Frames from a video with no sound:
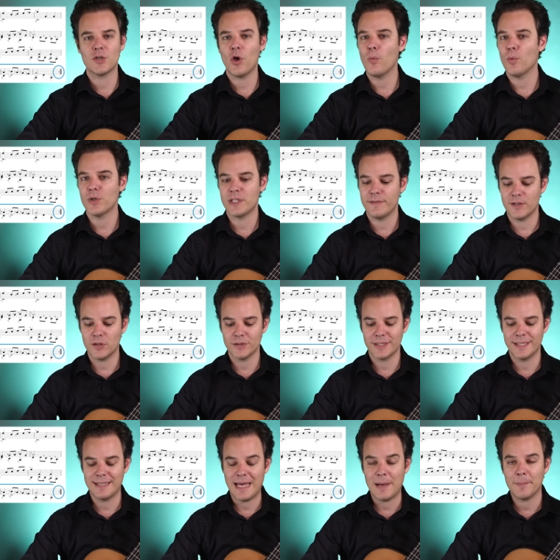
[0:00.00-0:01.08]
no more difficult
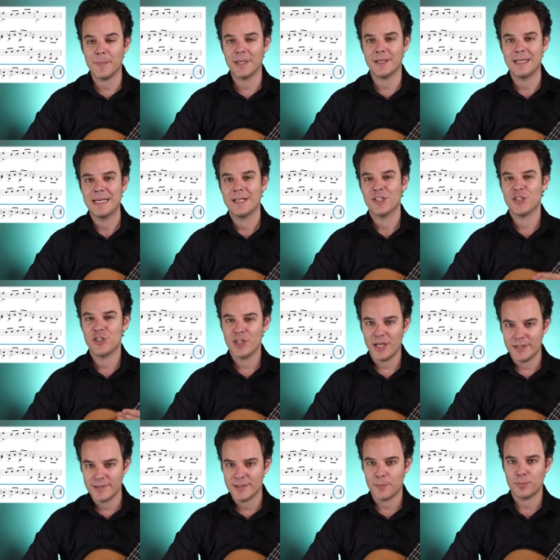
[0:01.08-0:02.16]
than that, but
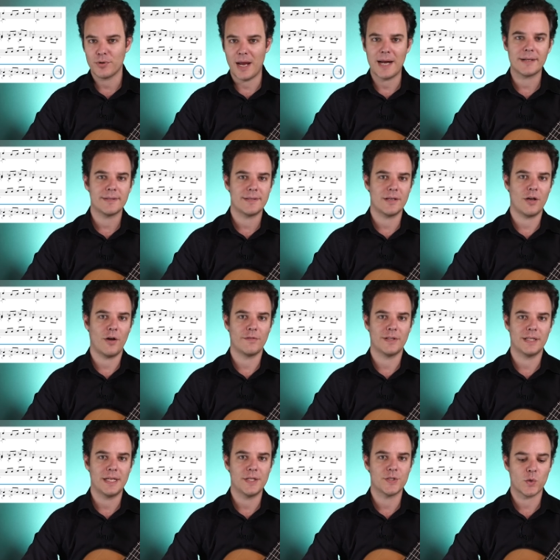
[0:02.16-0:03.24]
just the practicing of
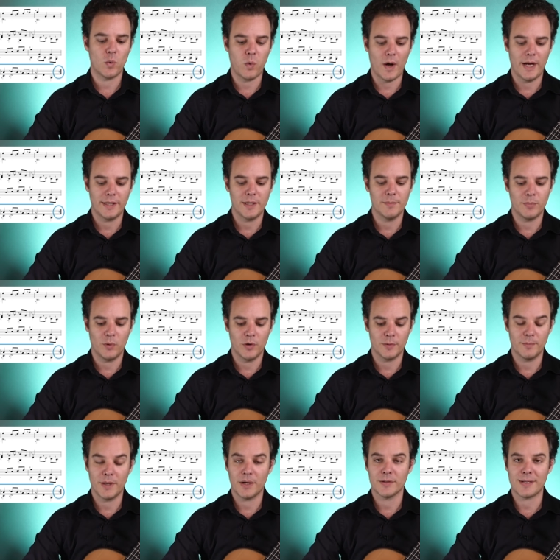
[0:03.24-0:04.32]
it is quite
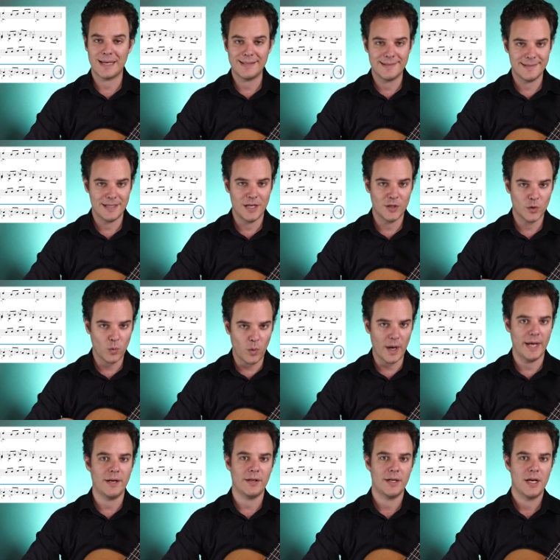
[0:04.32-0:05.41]
important because I see it
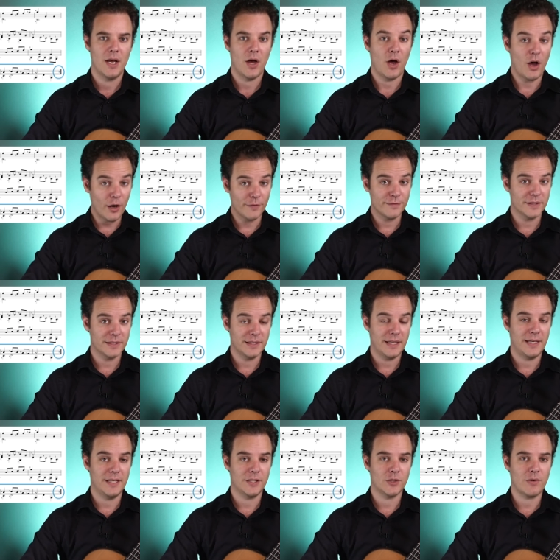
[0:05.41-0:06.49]
quite often
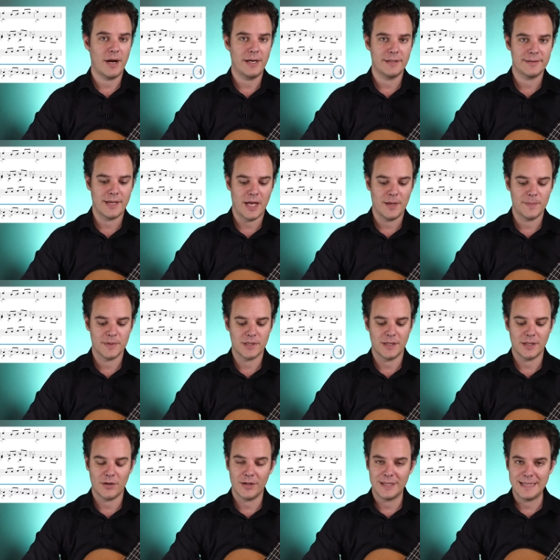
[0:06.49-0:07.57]
in grade exams
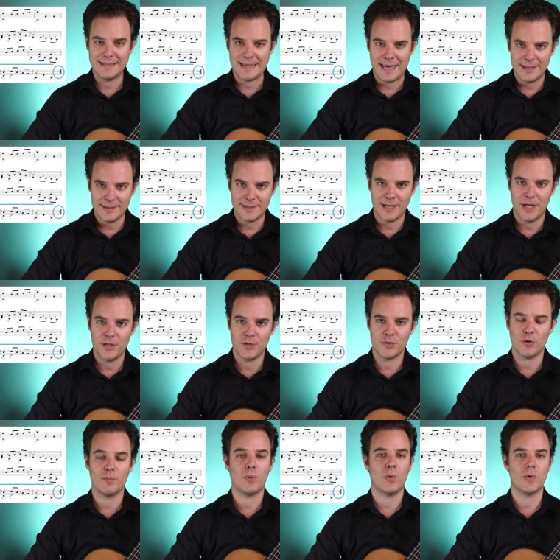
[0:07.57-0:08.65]
that there are these hesitations
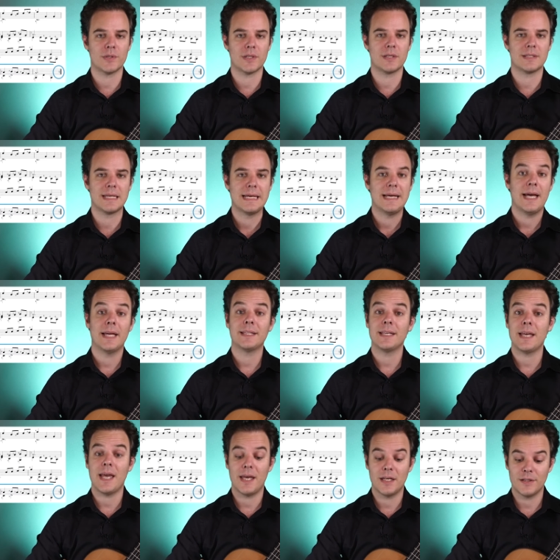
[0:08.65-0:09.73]
or pauses at
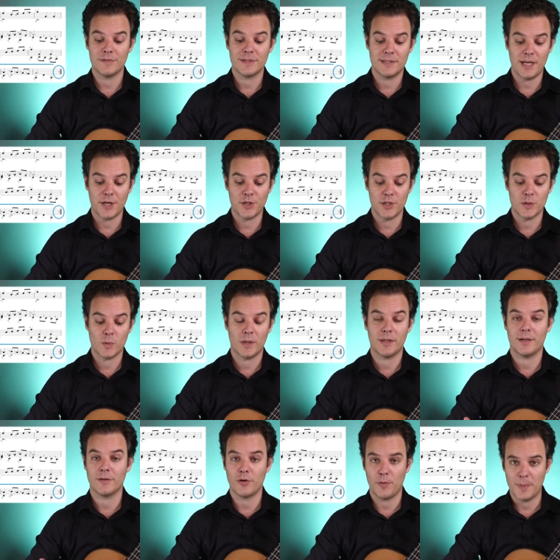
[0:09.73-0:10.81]
the end of sections where
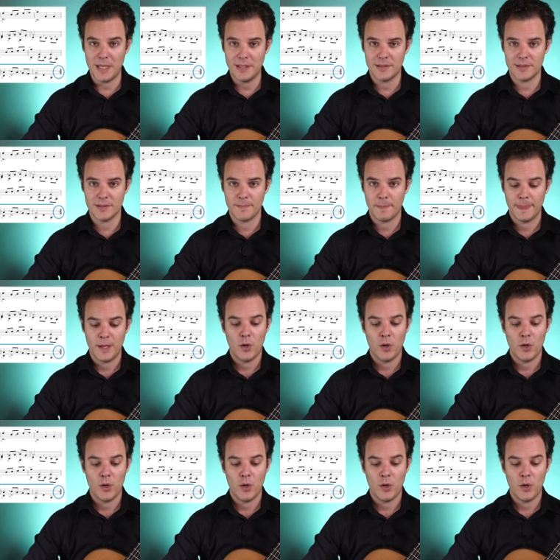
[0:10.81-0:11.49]
there are repeats